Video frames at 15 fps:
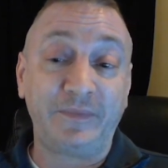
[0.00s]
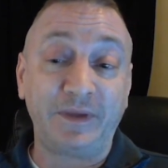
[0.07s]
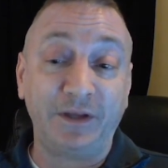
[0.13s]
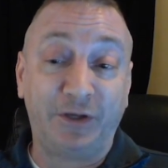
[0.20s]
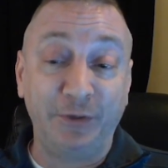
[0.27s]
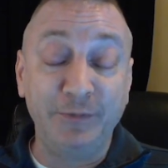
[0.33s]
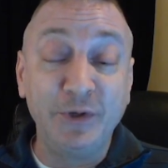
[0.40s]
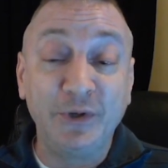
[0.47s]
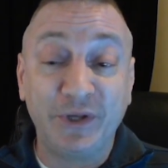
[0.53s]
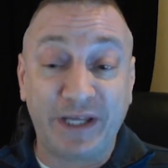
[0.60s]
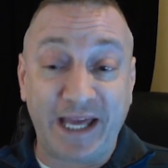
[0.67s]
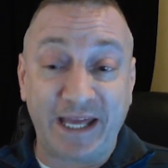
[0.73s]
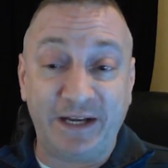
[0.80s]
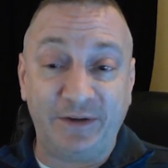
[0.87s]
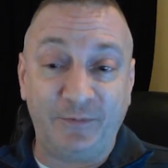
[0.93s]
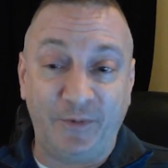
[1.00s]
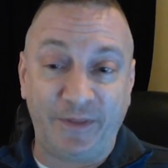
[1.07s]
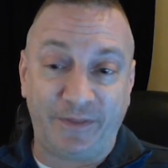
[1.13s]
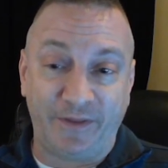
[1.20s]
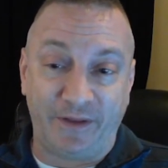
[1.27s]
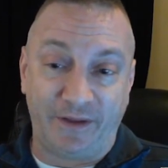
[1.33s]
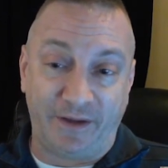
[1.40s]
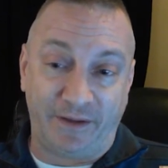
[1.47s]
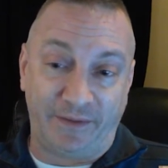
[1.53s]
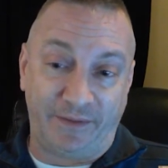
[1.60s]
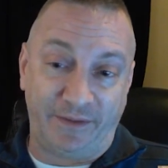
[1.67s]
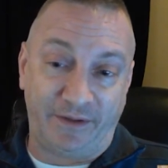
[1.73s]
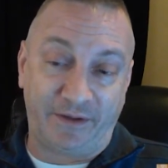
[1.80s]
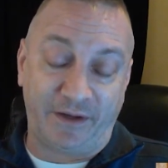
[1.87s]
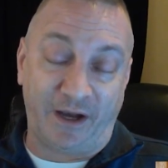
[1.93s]
communicated with
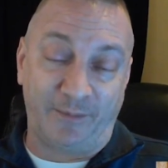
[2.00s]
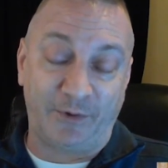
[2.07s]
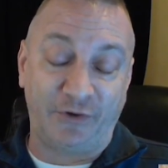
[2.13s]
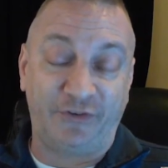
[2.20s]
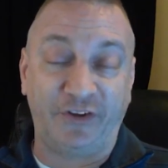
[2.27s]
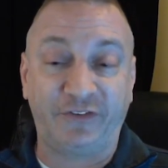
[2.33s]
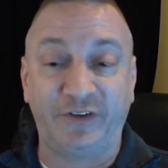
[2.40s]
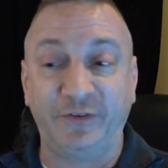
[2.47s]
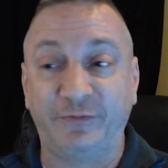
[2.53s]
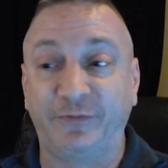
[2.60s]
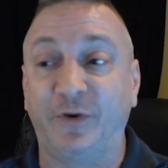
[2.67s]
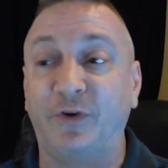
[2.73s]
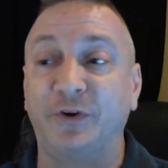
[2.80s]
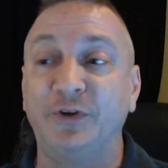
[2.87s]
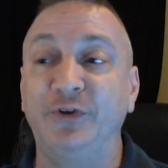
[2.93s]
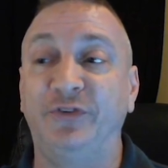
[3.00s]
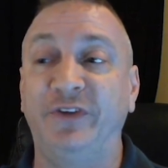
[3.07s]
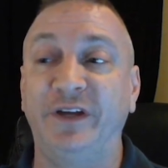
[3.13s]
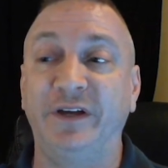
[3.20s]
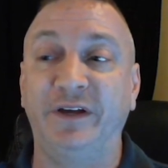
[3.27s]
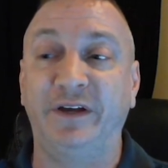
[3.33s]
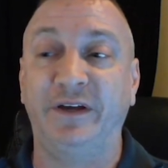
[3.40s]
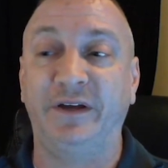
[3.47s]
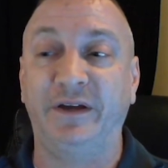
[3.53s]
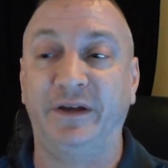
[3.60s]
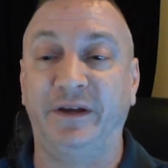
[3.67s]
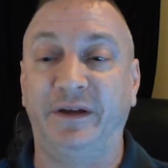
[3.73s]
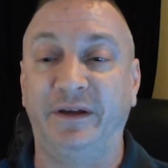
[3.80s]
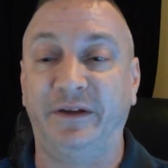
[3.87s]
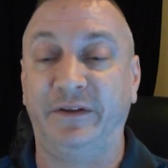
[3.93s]
the Commodore 64 using
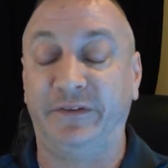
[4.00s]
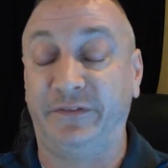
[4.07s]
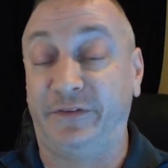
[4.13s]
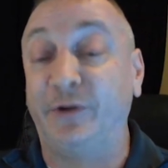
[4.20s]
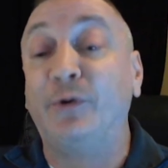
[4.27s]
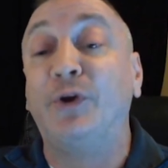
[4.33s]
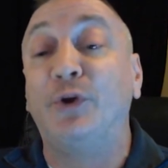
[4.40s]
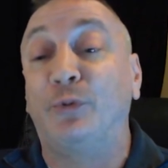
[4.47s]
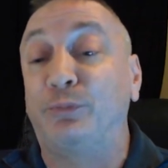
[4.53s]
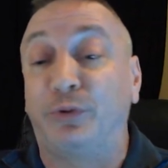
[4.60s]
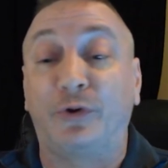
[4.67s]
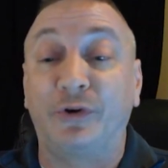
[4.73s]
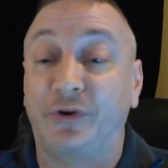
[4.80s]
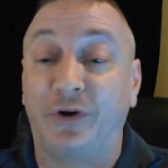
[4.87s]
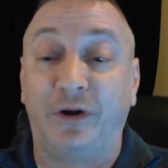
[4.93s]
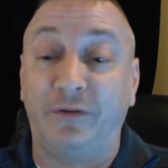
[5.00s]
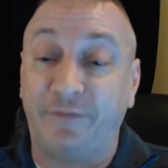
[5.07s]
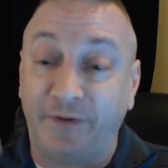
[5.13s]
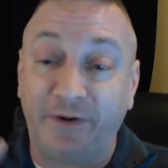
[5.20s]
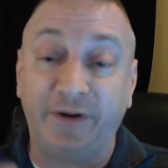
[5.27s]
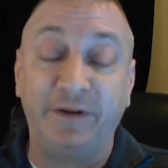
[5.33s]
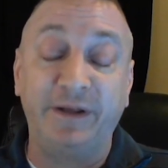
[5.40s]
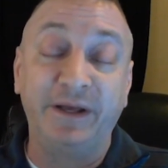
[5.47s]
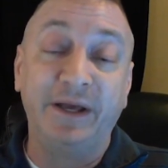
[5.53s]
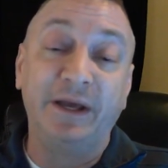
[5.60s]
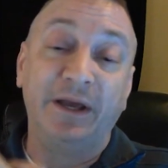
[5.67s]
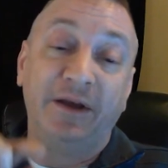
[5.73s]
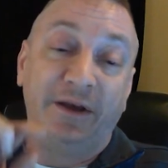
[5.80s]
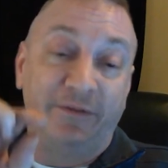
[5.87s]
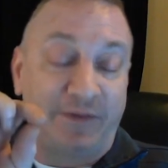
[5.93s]
a serial protocol, very
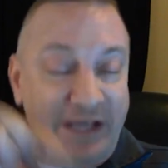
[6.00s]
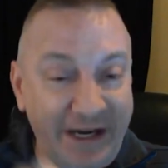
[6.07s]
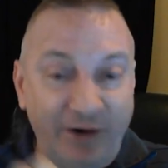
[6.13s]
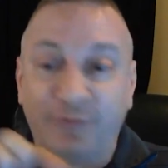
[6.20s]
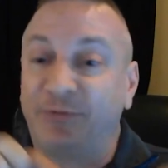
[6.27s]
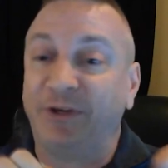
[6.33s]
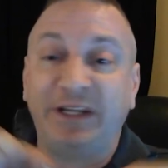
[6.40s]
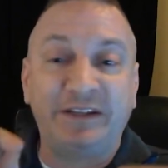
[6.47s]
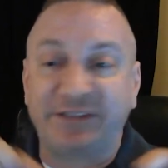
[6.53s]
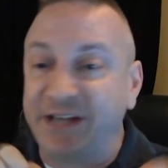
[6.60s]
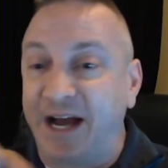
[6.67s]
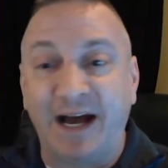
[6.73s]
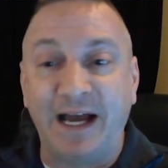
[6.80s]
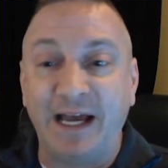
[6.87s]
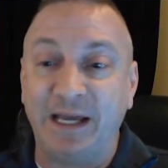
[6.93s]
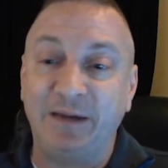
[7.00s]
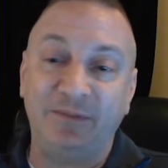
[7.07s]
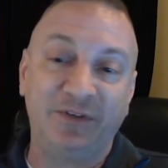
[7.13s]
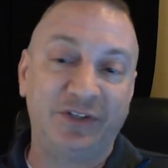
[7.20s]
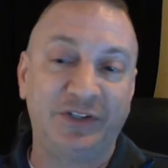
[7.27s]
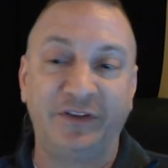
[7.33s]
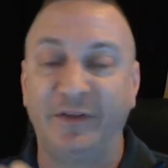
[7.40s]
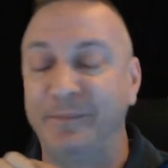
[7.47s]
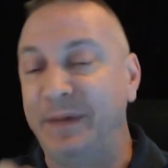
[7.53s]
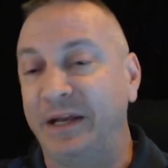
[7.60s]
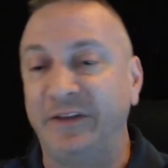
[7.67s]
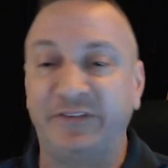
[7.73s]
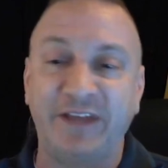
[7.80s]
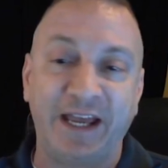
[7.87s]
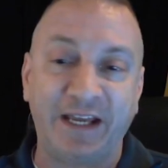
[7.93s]
carefully timed to the
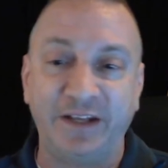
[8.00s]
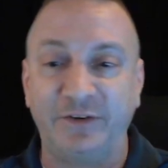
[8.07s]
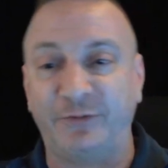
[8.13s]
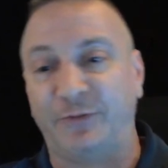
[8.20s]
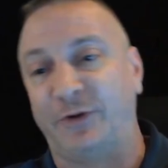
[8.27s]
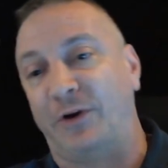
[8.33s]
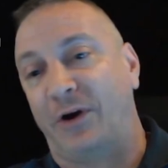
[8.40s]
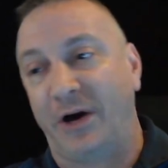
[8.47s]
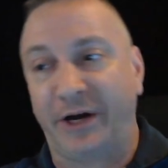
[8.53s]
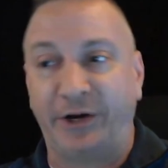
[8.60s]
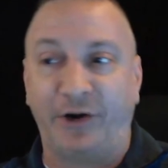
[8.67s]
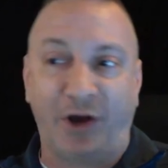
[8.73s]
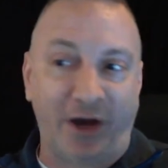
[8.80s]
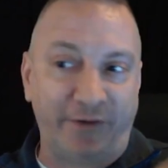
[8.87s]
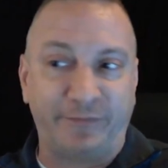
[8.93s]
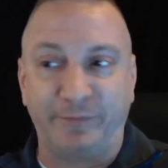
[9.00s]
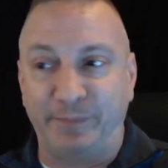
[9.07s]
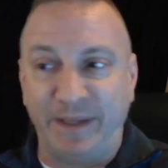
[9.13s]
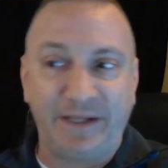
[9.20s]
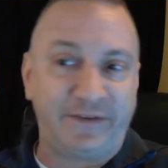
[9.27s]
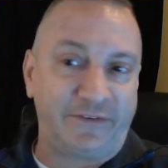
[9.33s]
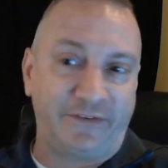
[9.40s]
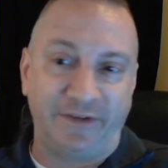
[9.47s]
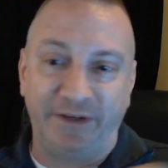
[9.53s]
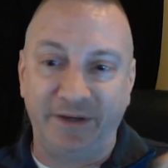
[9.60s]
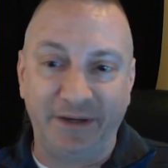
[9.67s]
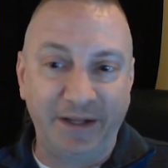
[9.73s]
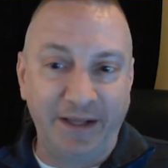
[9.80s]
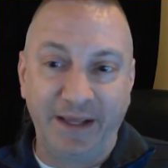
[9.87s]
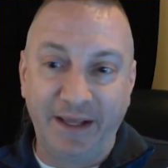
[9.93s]
millisecond for on and off bits,
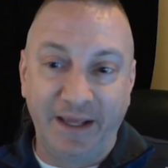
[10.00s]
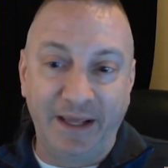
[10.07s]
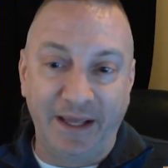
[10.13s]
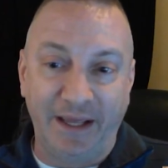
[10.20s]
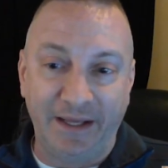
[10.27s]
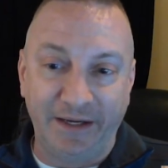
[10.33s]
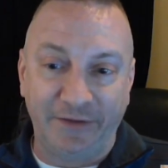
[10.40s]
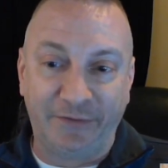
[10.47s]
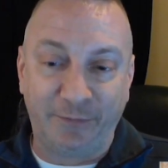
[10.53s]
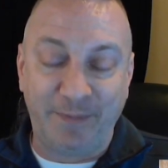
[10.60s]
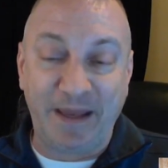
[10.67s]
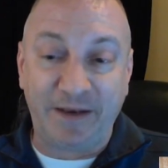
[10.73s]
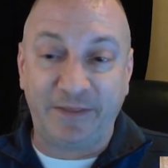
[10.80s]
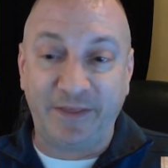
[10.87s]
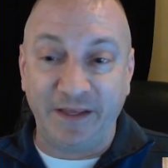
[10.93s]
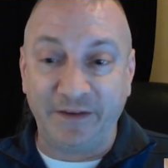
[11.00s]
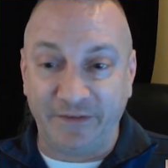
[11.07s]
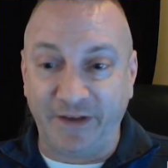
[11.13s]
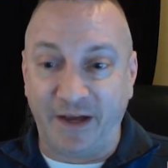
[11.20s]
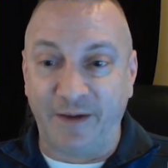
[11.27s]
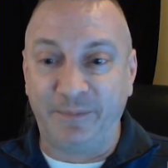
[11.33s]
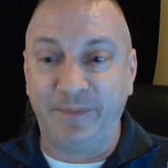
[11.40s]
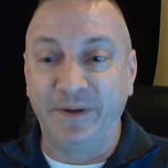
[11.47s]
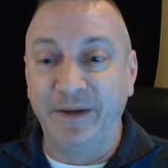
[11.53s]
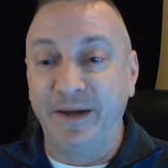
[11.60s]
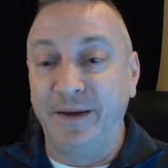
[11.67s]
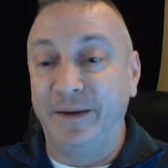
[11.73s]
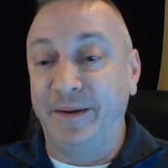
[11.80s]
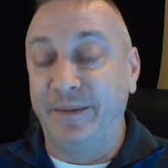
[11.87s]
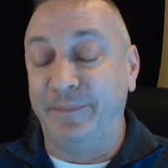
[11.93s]
and it sped things up.
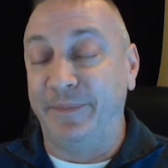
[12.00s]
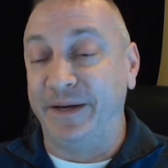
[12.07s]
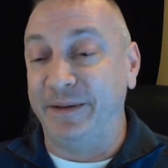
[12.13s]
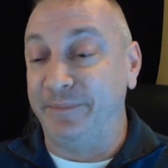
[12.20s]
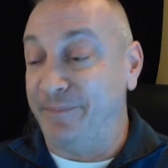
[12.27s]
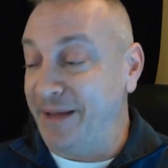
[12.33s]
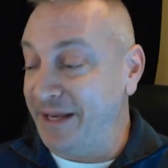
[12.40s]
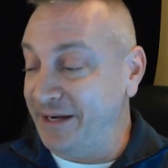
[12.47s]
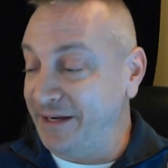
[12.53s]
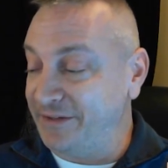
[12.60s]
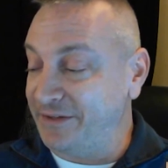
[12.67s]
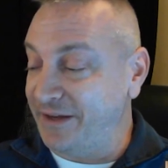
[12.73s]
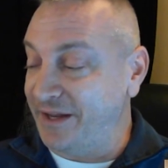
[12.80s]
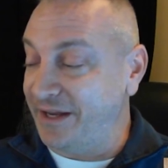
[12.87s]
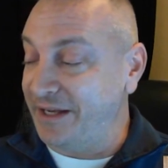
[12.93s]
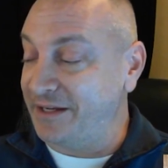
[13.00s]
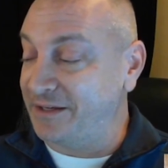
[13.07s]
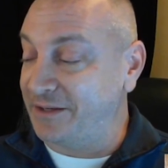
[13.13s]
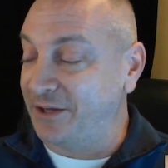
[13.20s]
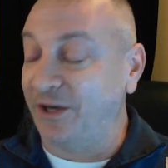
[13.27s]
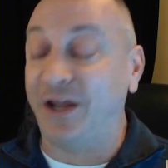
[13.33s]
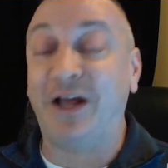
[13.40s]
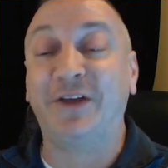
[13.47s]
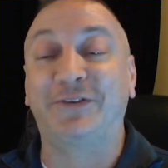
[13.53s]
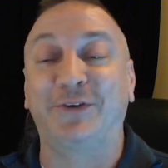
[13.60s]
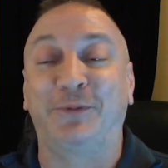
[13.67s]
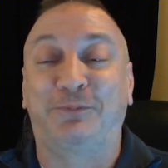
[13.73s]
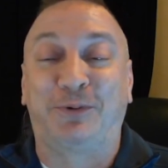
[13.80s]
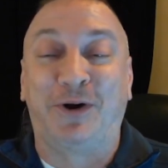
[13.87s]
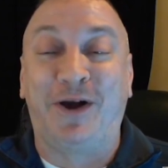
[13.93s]
But it made it a colossal
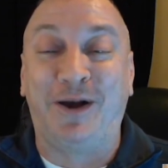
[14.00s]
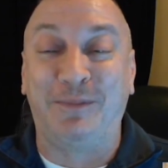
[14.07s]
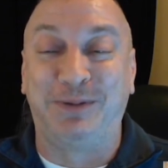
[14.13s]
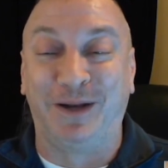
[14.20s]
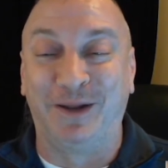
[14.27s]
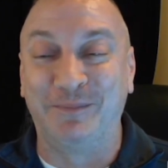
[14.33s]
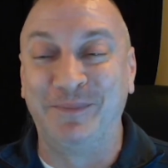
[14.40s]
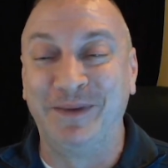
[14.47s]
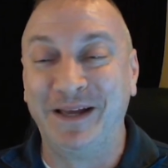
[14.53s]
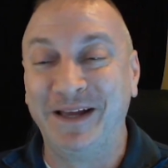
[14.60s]
problem